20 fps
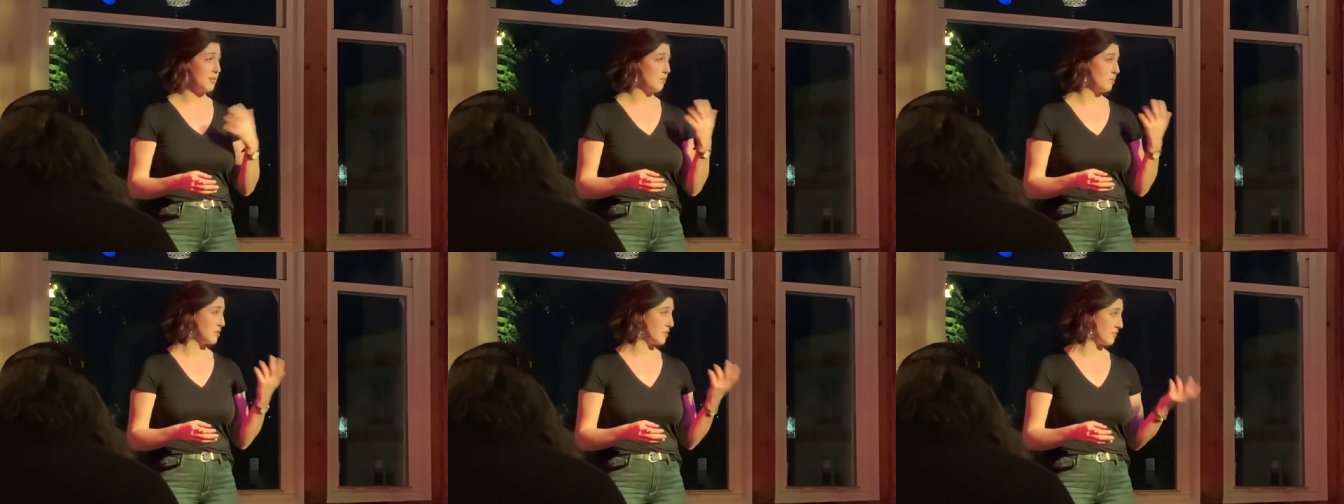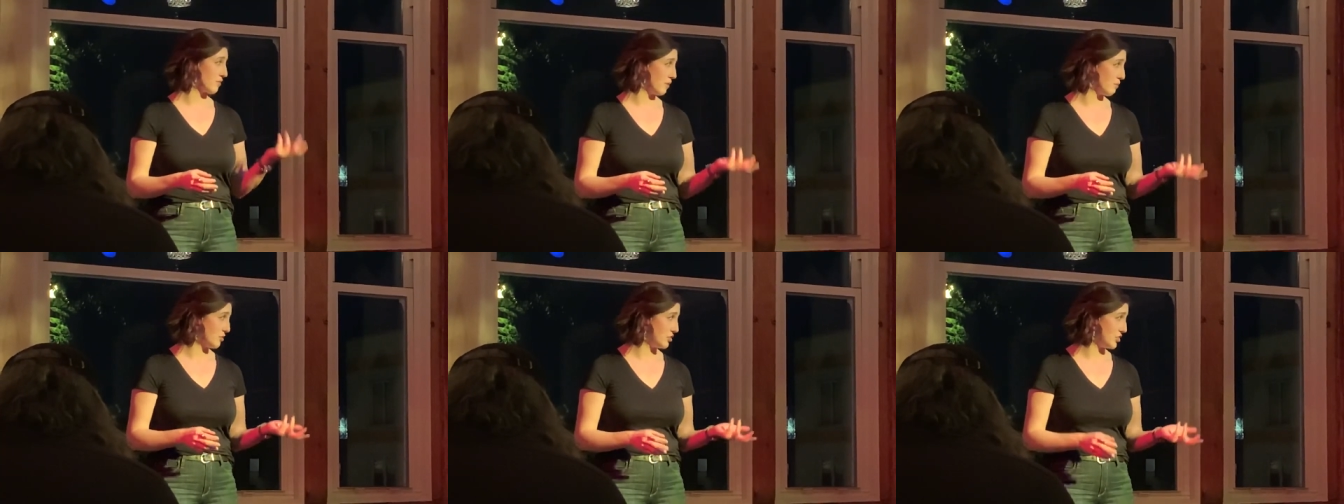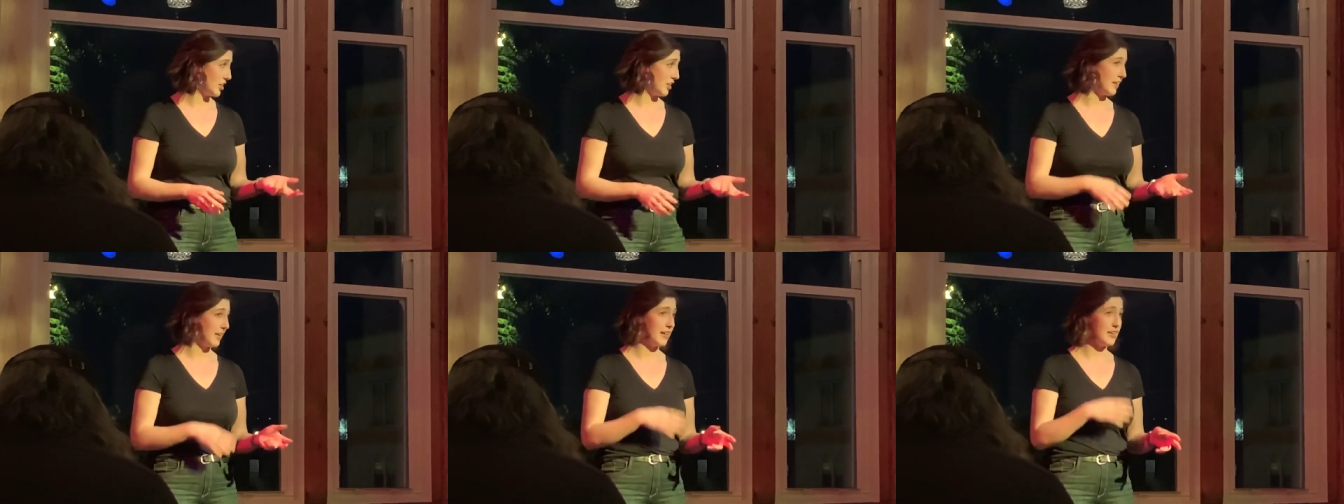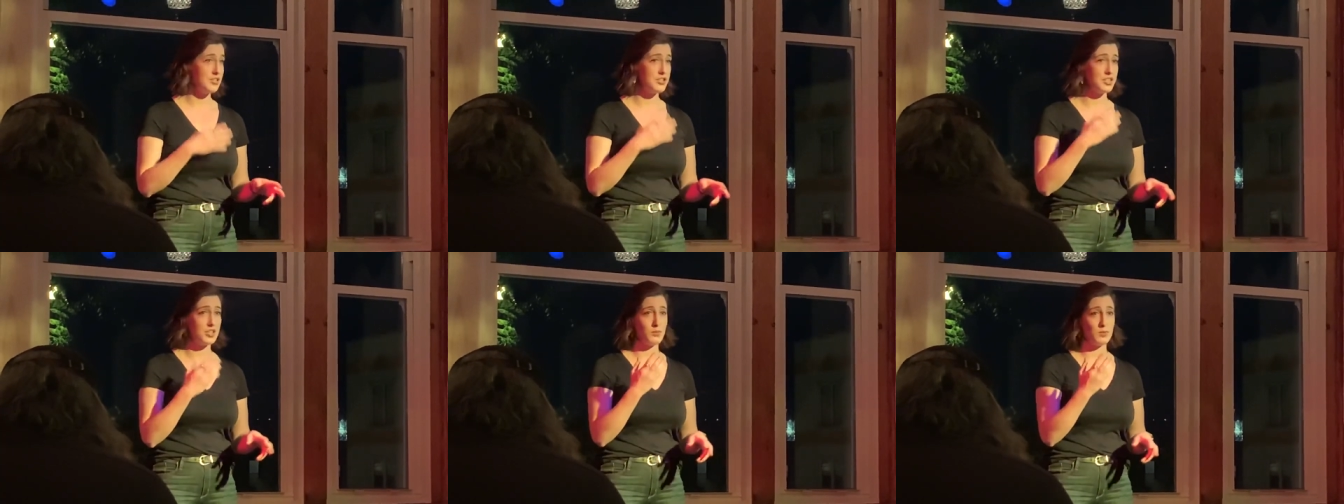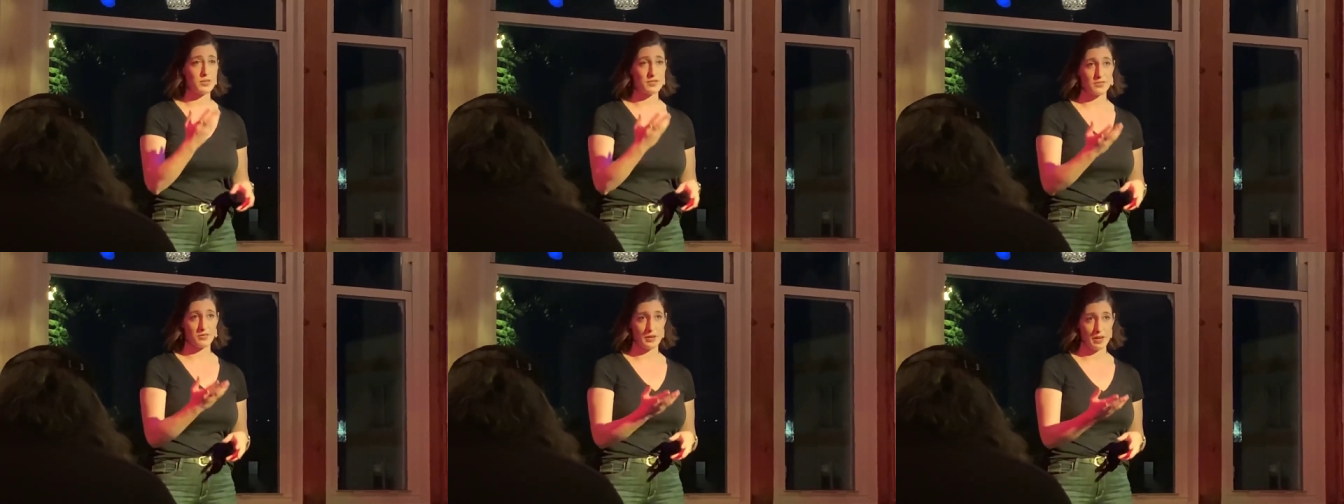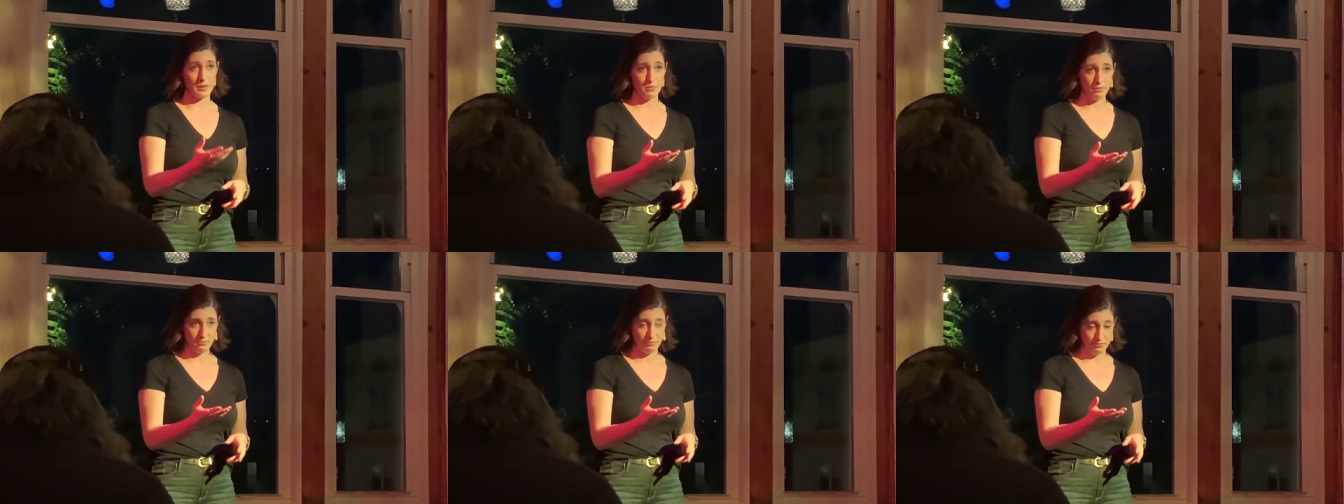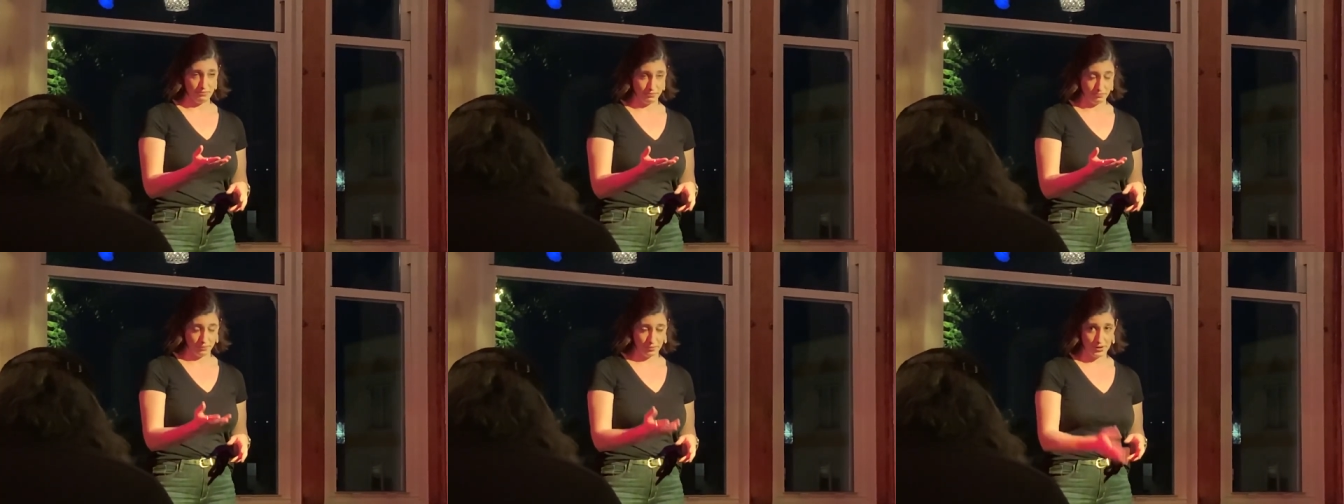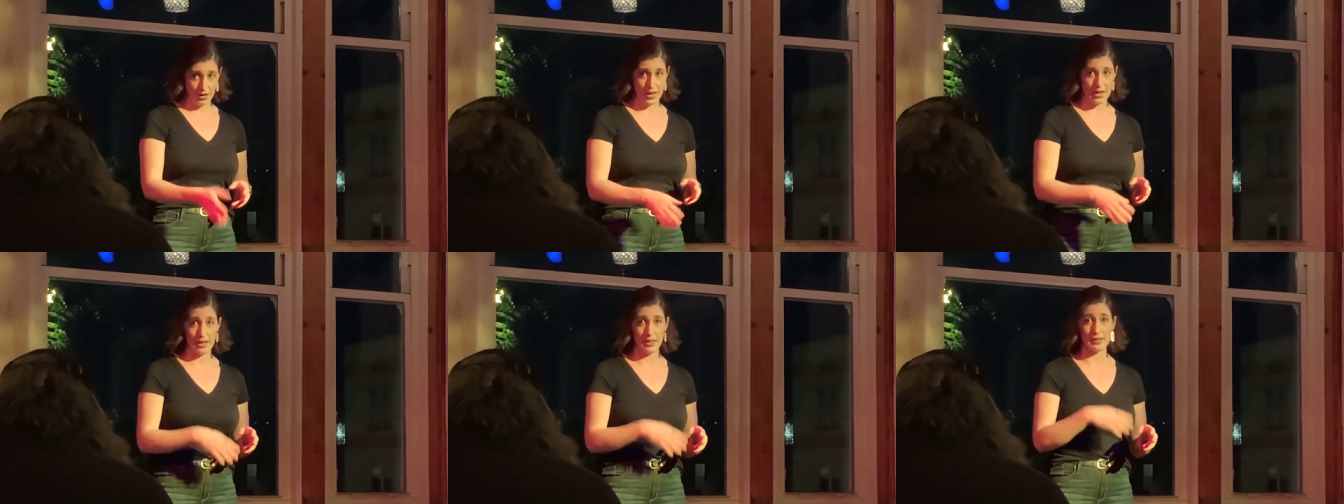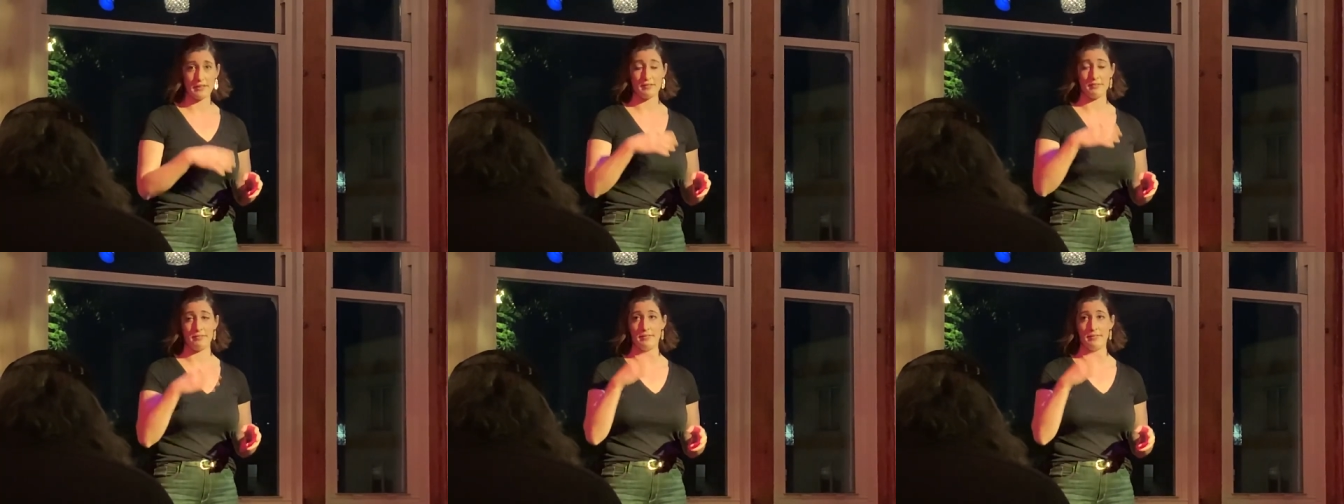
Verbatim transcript: He was from Chile, she was from Prague.